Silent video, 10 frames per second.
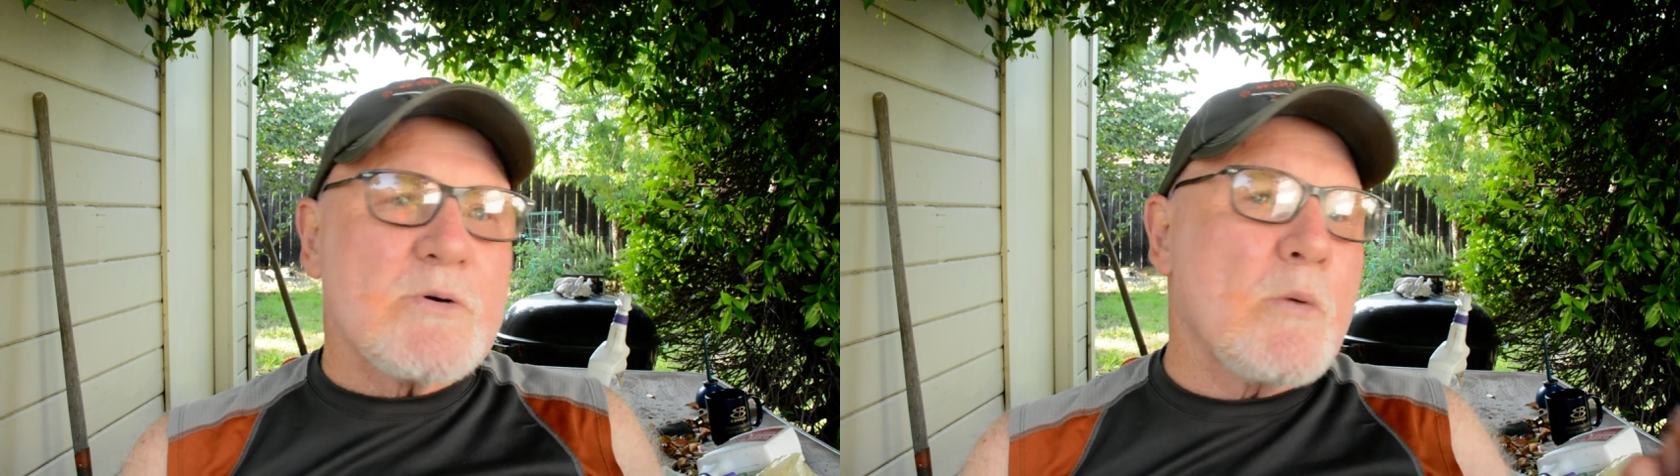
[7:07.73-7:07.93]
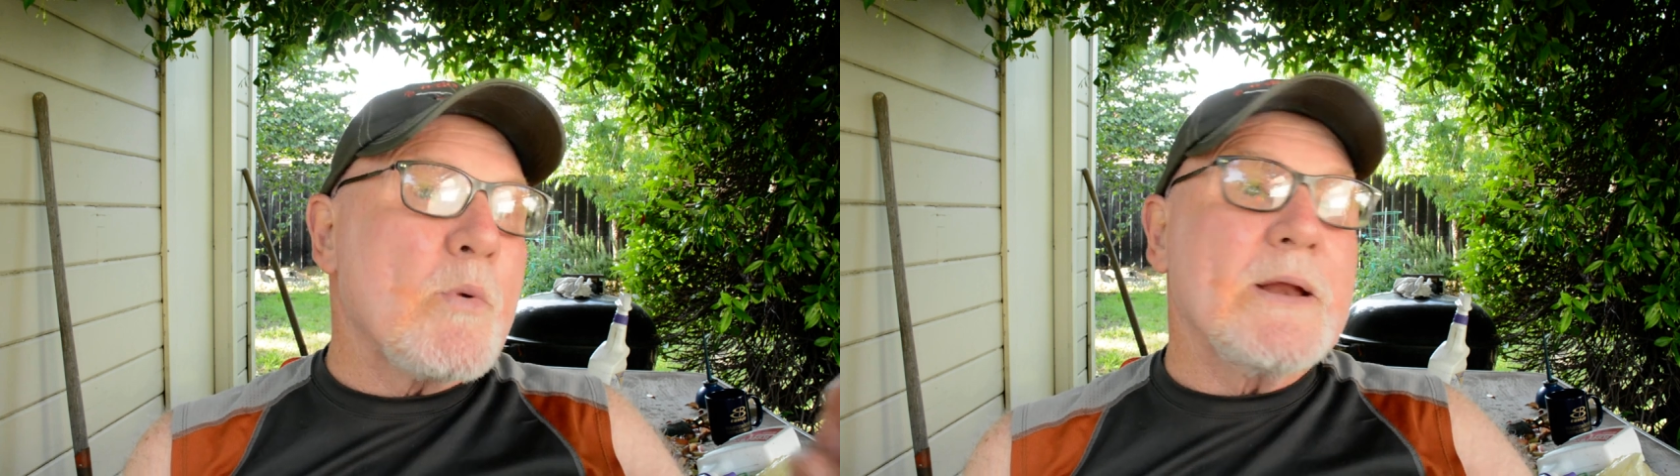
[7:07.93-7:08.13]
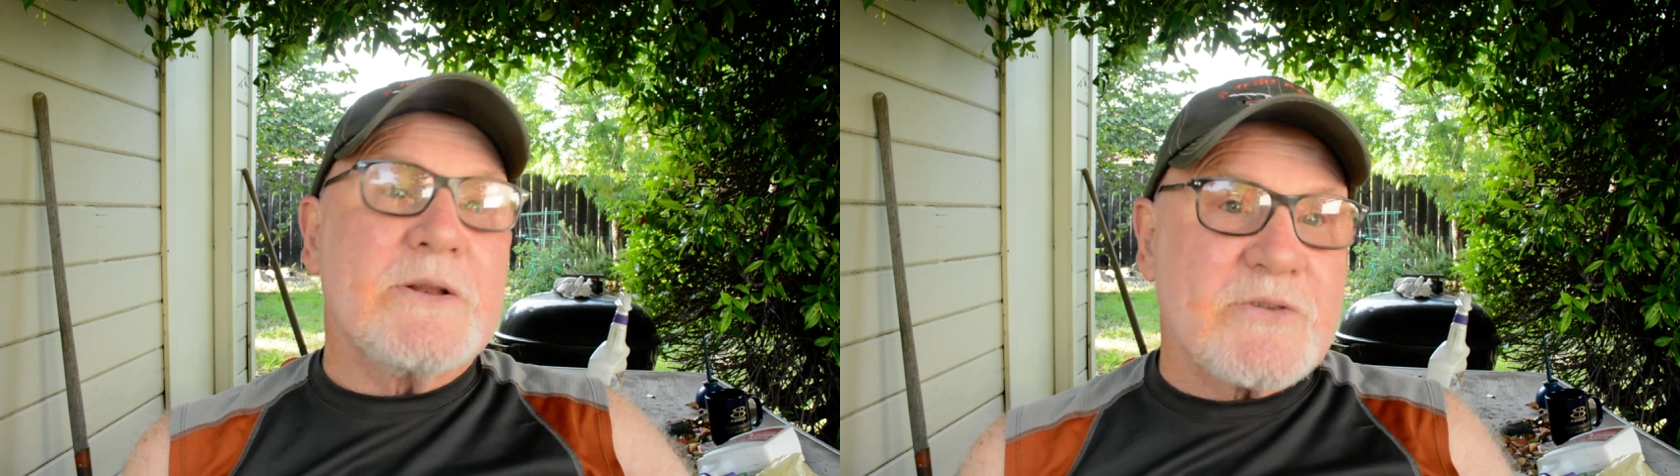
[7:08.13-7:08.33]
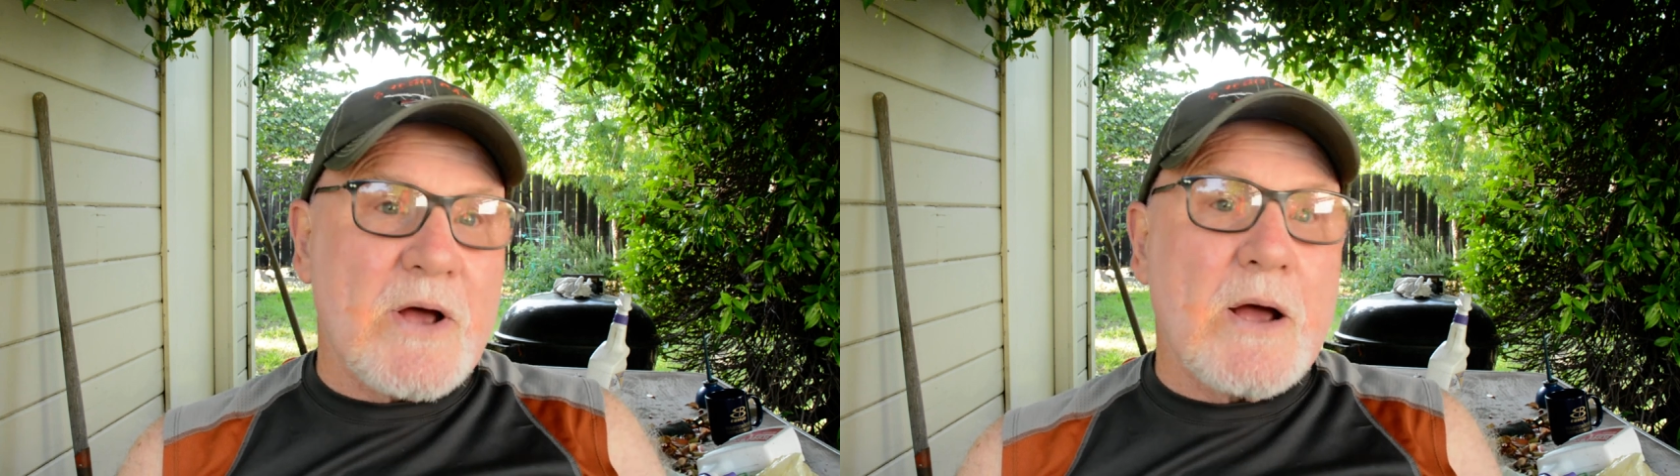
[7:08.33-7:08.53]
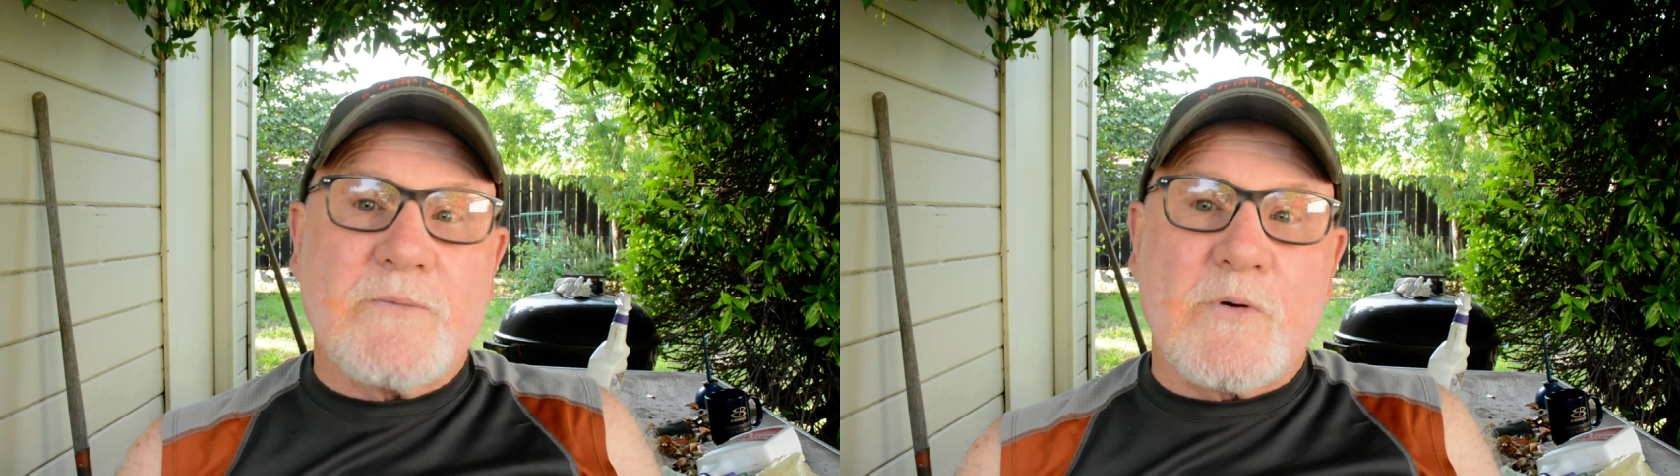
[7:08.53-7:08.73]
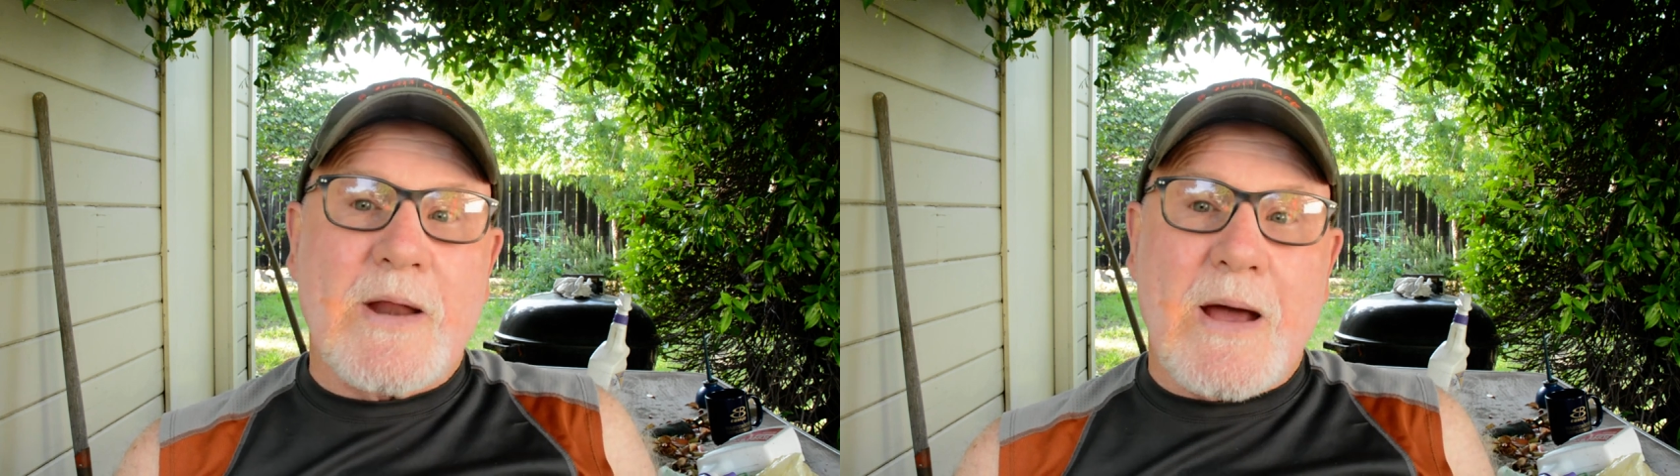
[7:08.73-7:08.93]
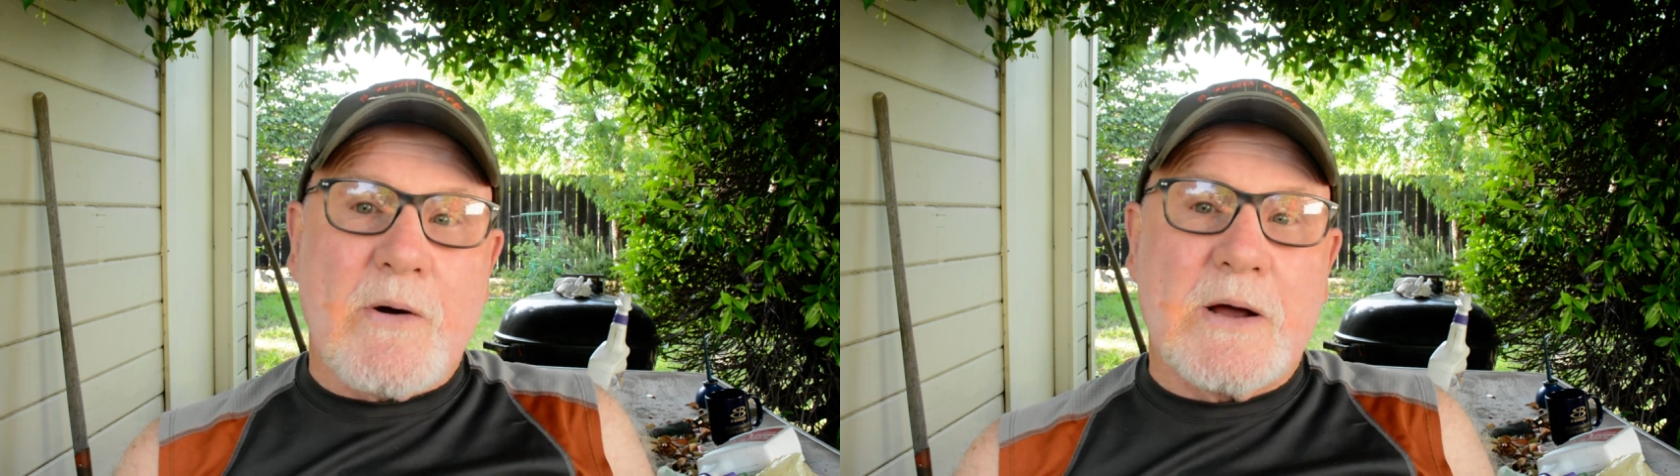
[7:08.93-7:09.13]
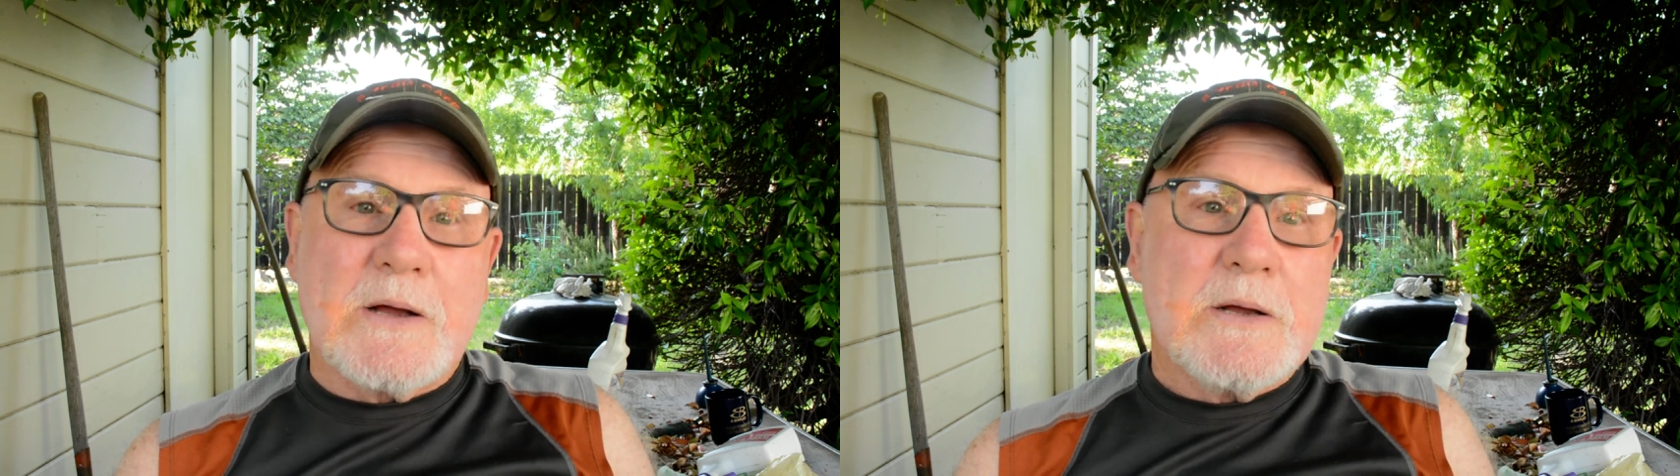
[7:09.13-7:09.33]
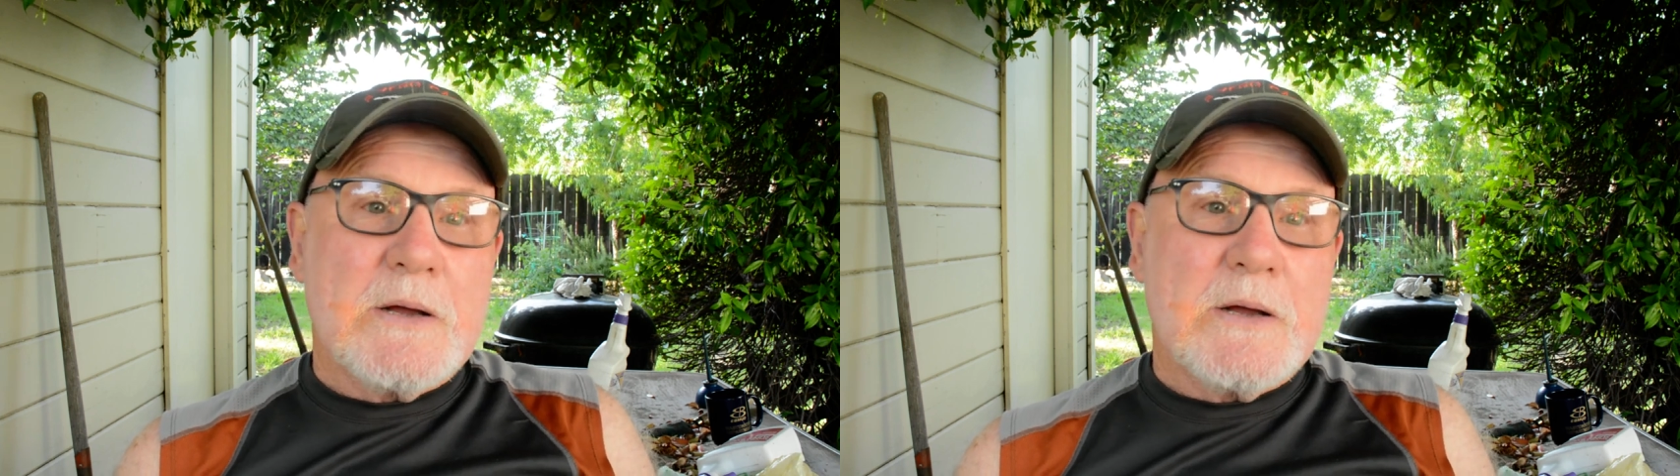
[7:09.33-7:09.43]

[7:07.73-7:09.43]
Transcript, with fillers: so I went inside for an hour